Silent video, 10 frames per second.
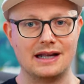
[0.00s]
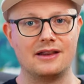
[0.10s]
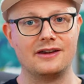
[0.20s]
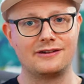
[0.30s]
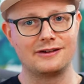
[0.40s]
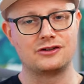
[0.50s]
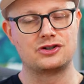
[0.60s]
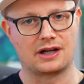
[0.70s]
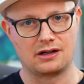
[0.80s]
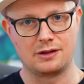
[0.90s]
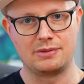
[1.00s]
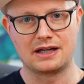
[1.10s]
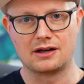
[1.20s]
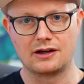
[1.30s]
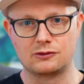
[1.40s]
This is generally
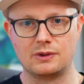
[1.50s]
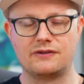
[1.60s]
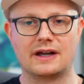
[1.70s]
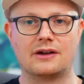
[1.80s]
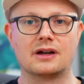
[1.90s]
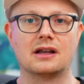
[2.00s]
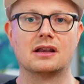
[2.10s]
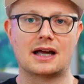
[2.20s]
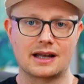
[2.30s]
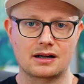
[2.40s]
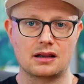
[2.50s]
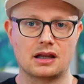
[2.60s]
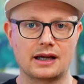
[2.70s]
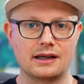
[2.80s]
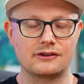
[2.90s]
because we found a lot of
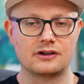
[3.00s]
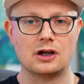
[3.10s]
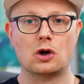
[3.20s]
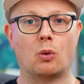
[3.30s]
clients